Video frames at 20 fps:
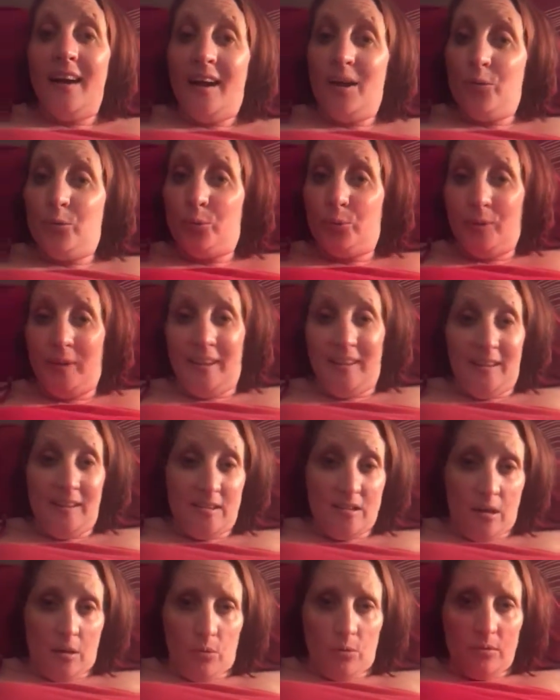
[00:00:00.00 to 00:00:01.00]
I really
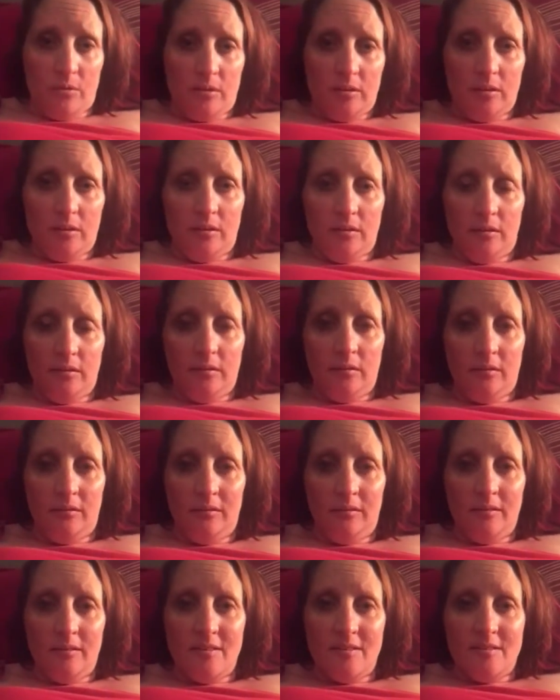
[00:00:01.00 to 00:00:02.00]
don't.
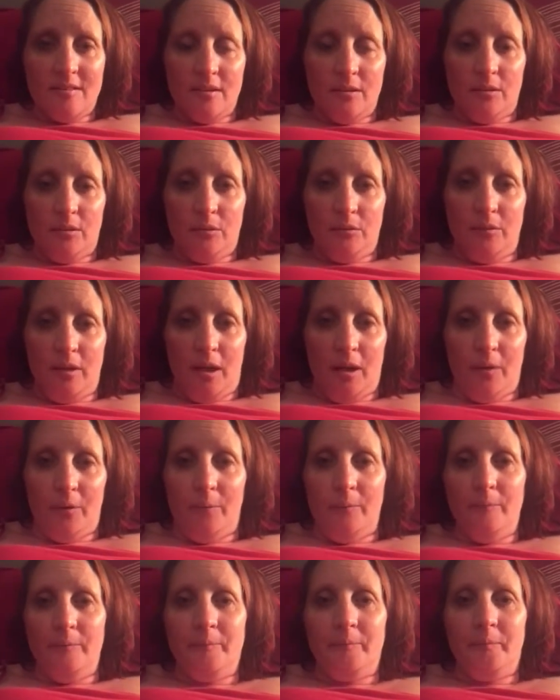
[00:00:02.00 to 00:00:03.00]
So,
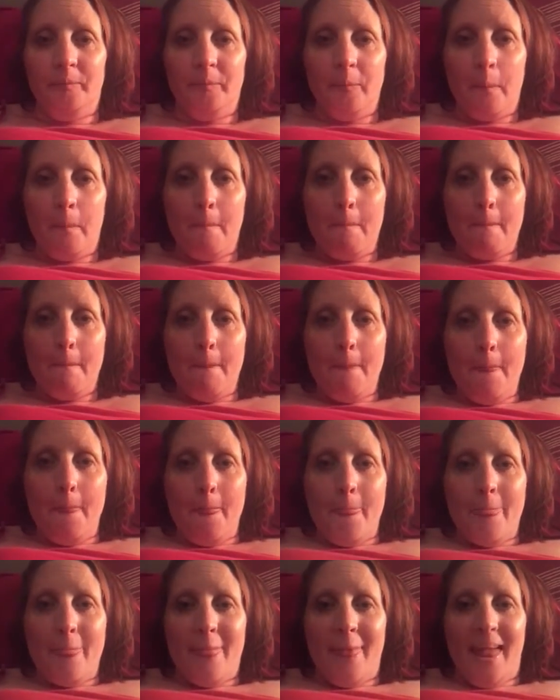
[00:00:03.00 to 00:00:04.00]
no."
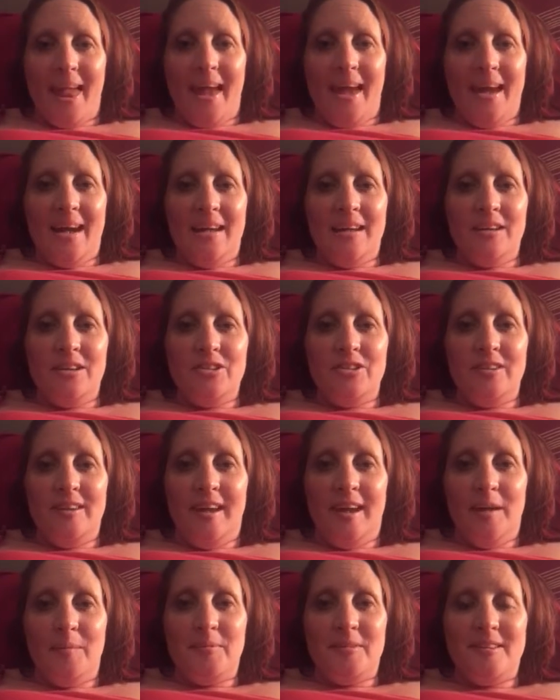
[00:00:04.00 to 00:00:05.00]
And she
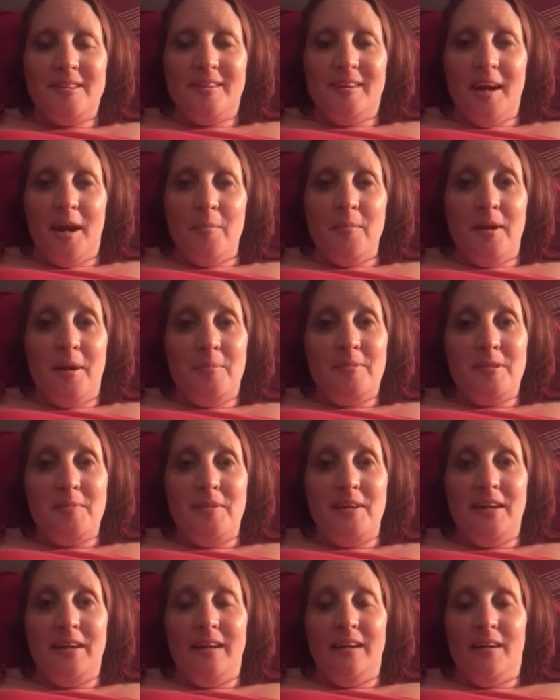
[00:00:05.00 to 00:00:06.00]
kept coming up to
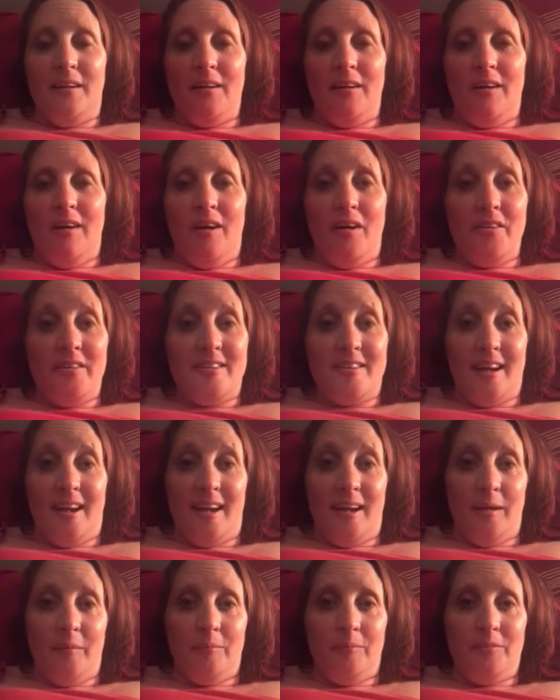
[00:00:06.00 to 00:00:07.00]
me all the
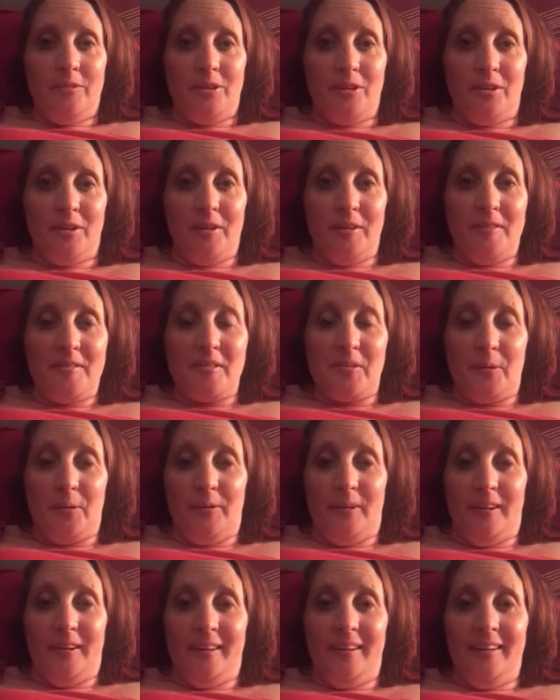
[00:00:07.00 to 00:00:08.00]
time during
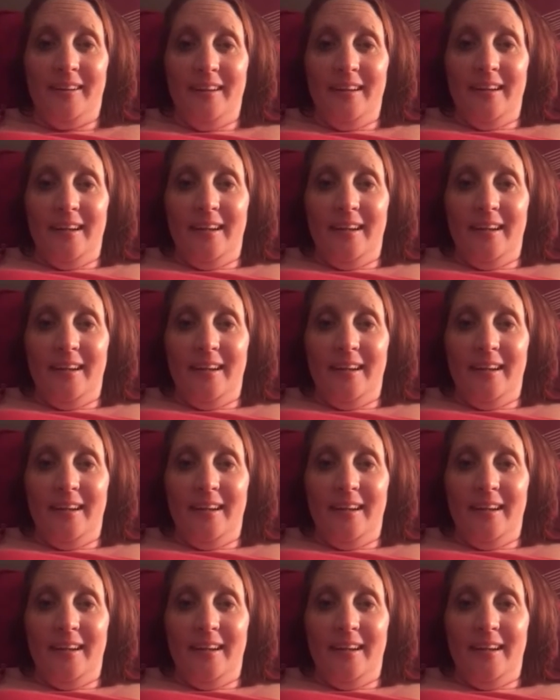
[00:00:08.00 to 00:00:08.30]
school